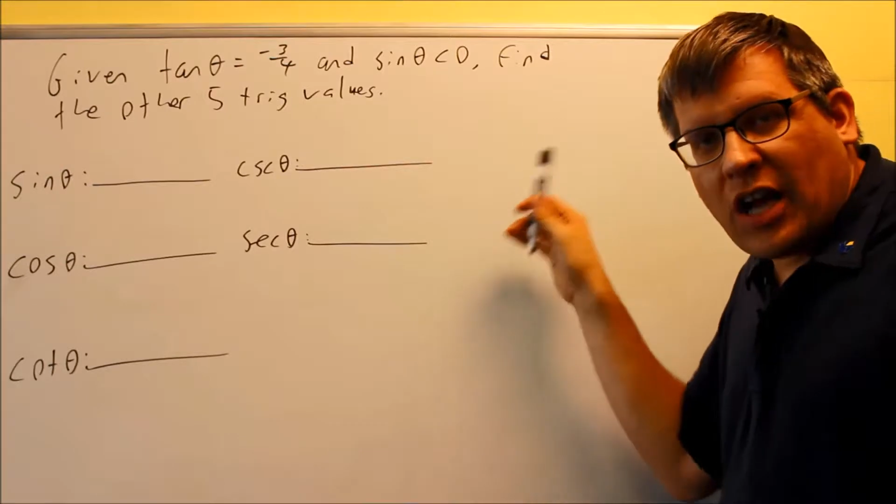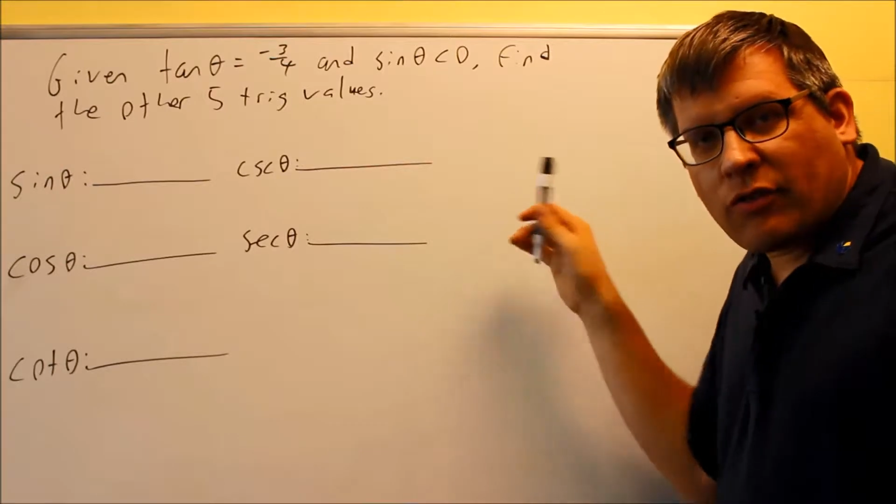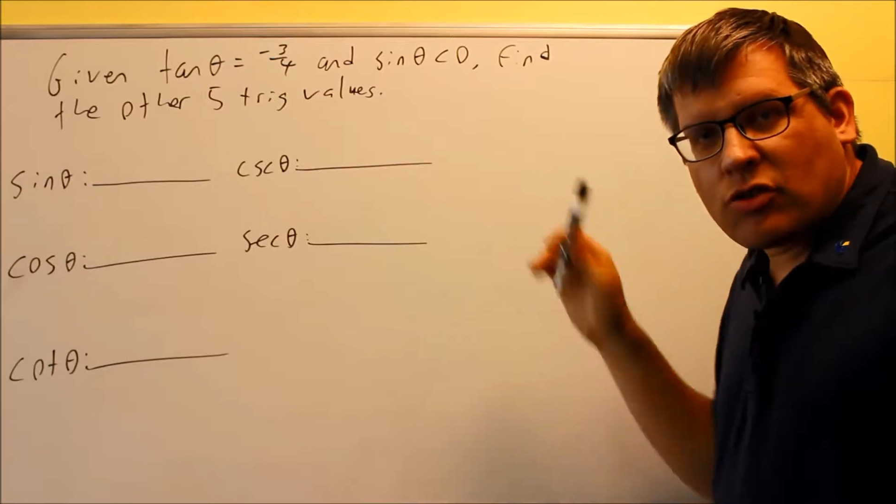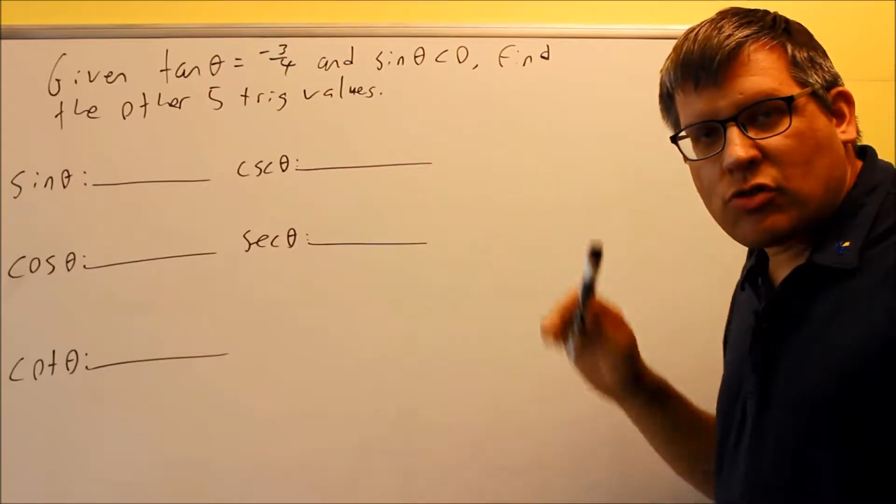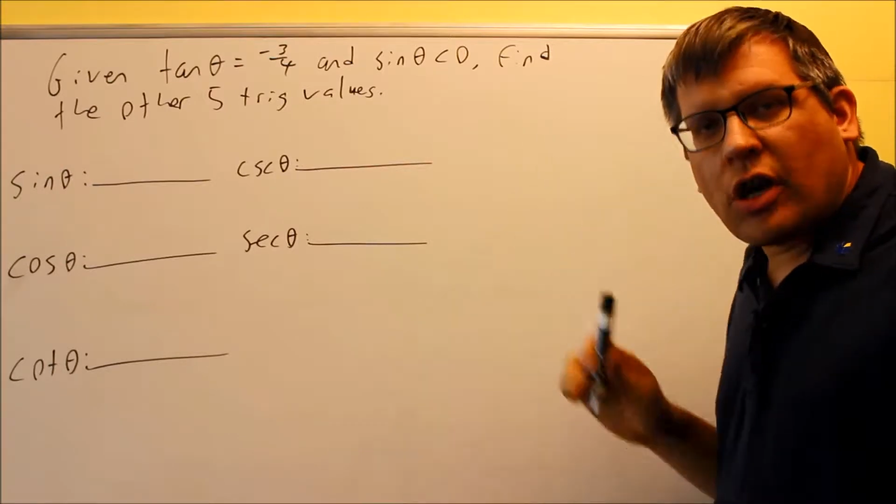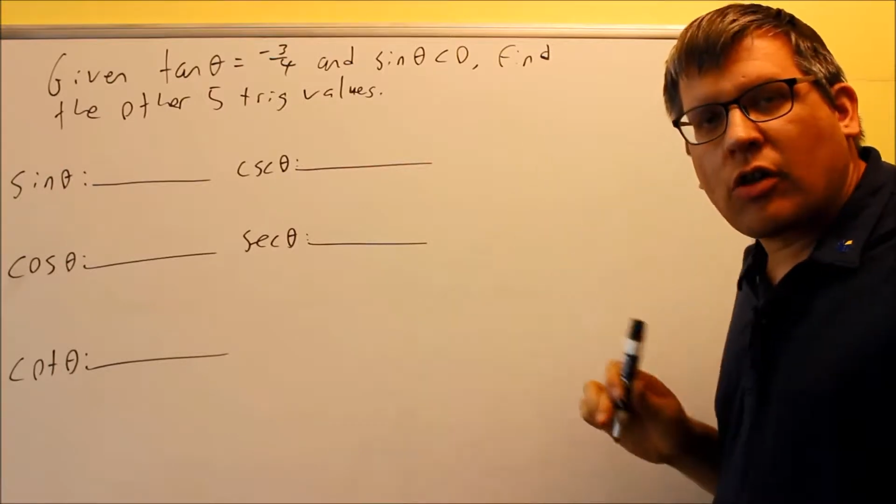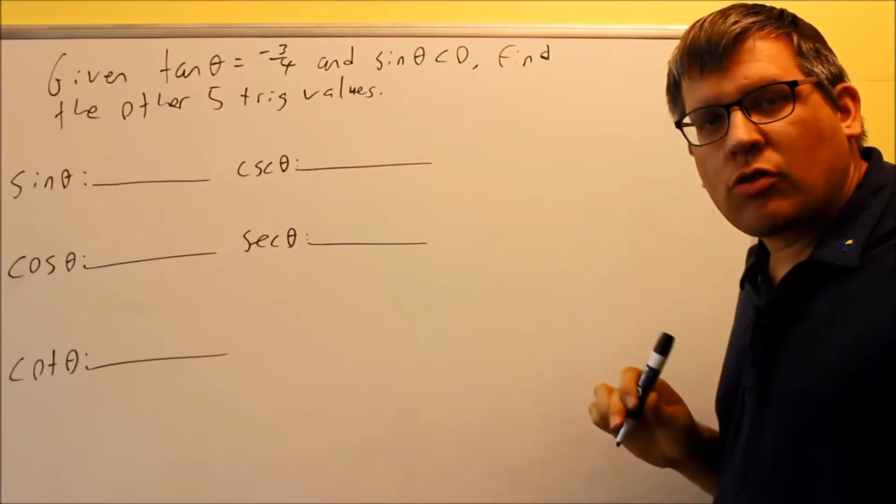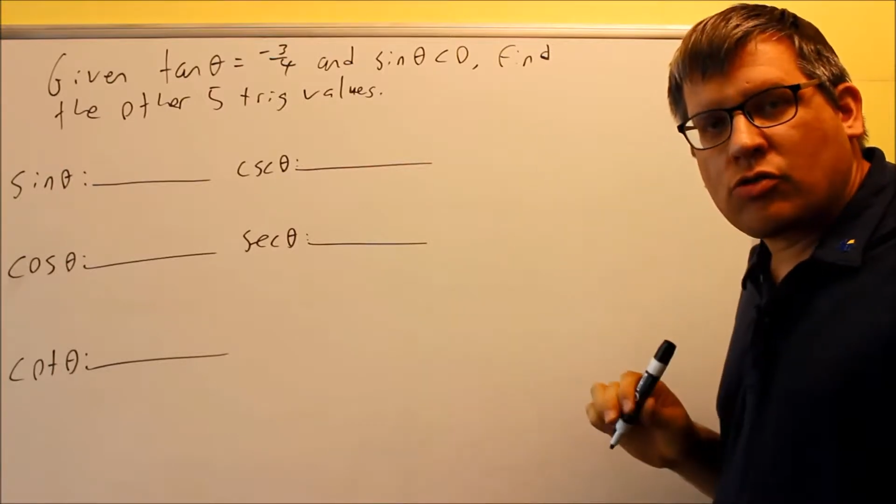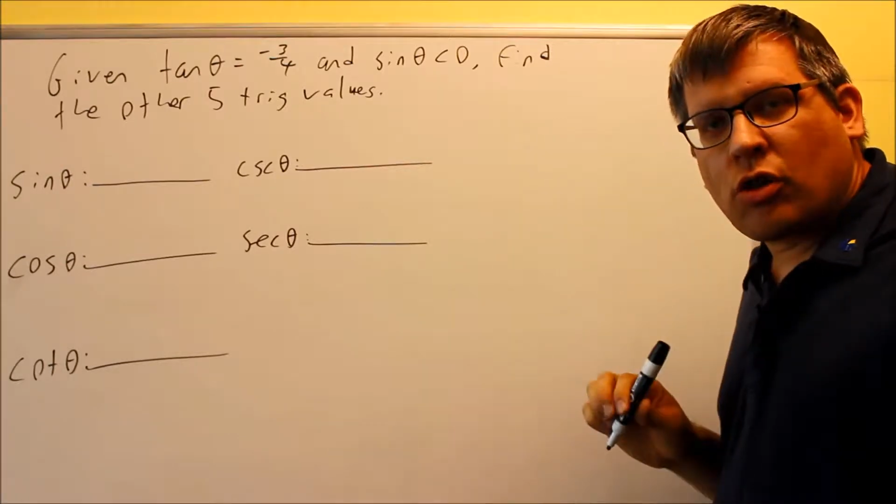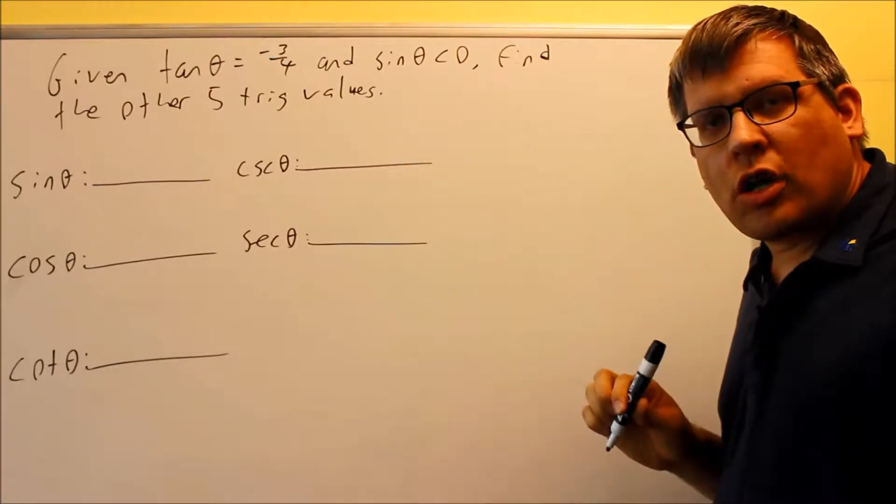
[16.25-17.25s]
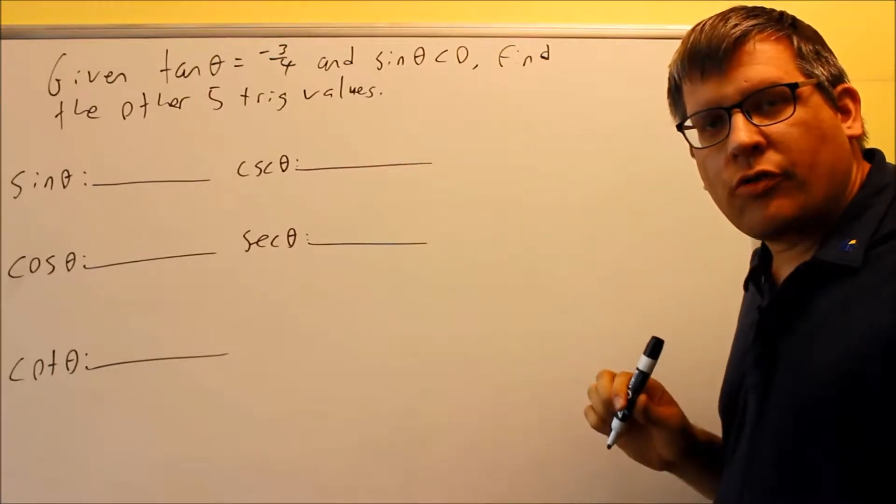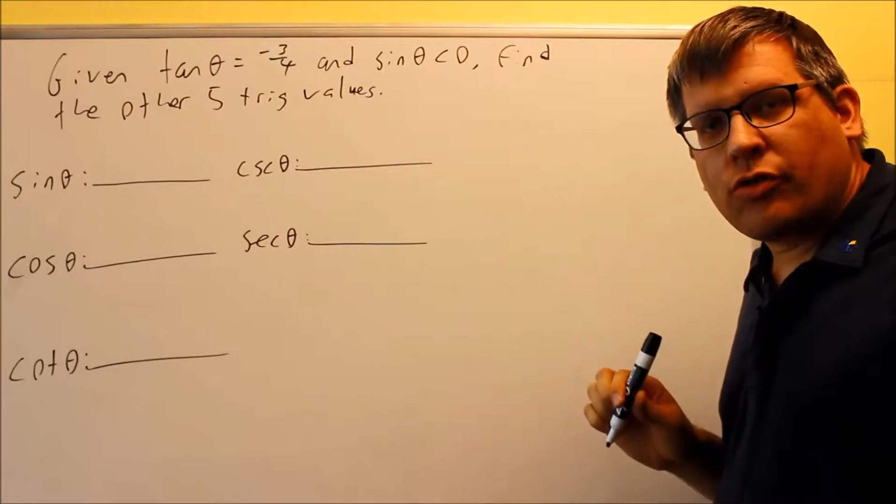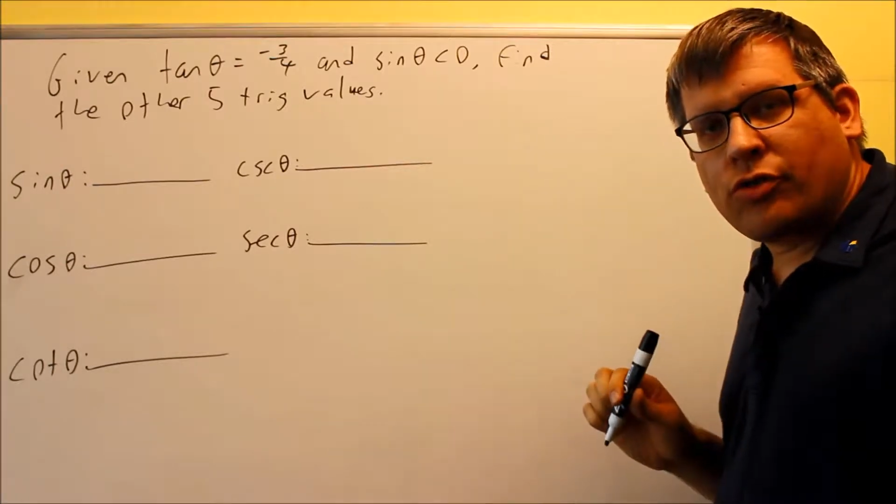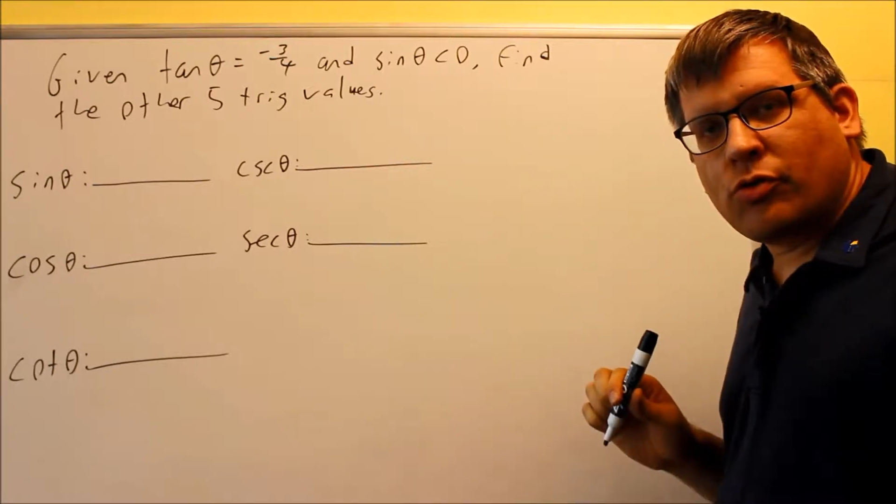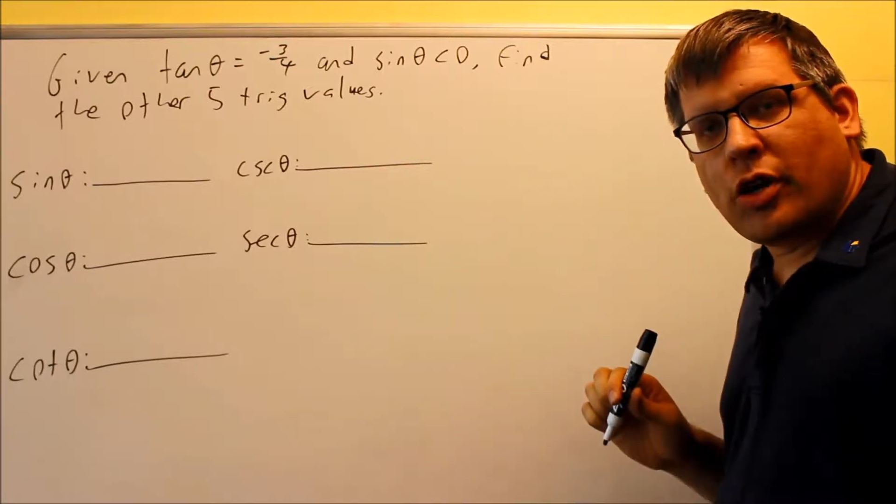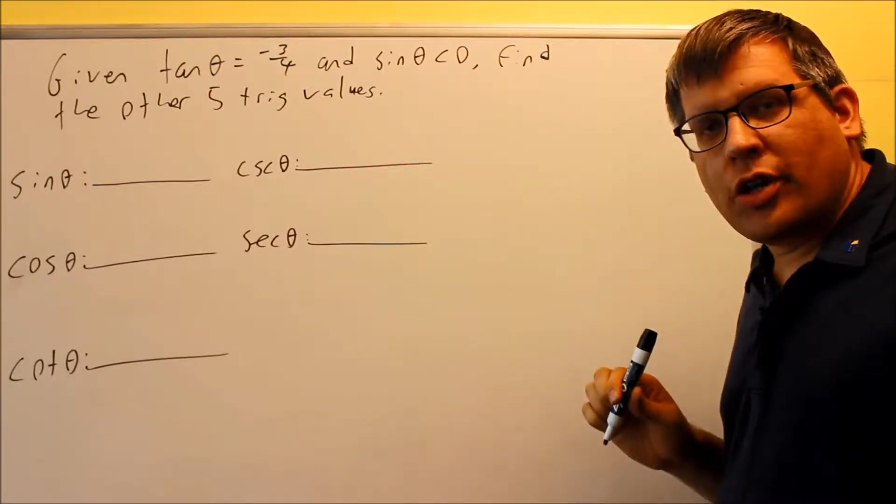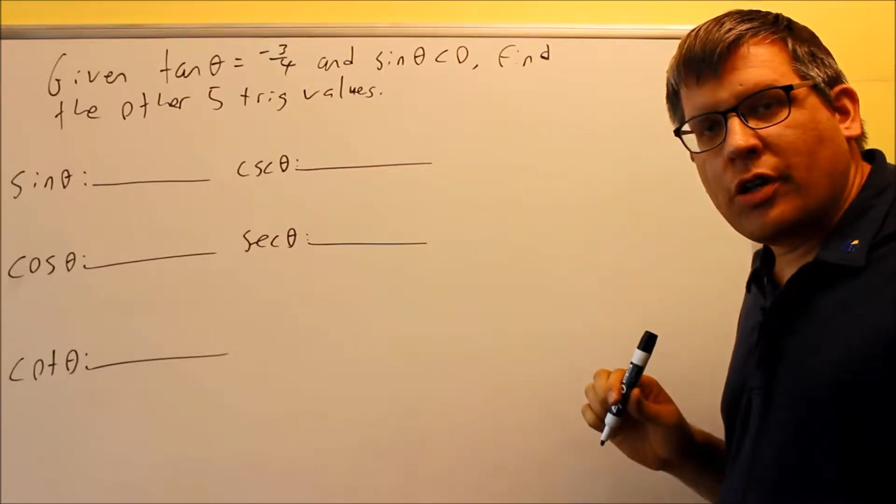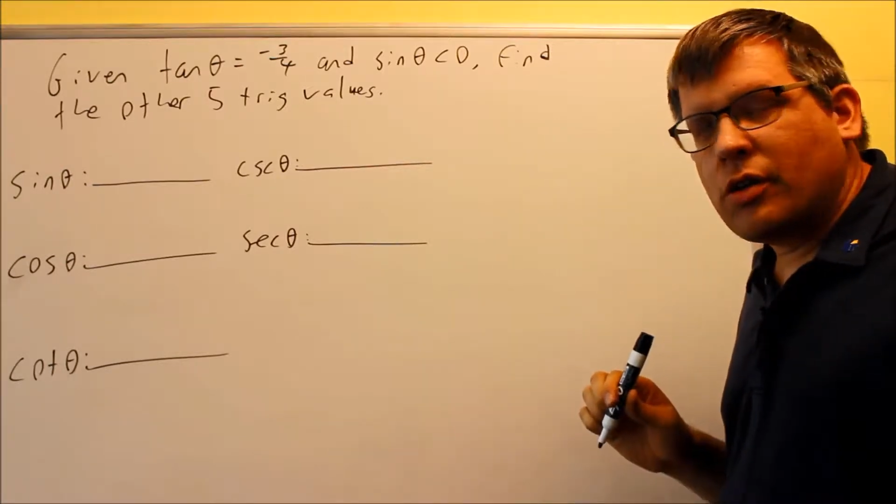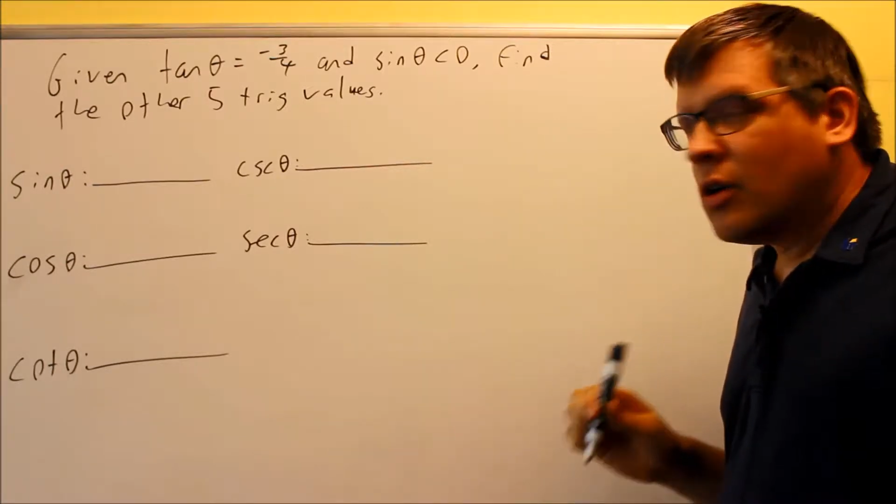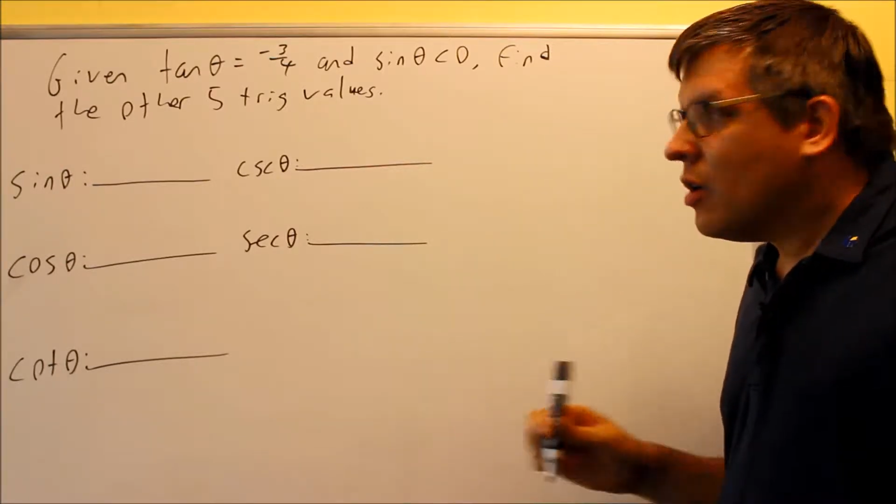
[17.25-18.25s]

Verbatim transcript: have the triangle drawn for you ready.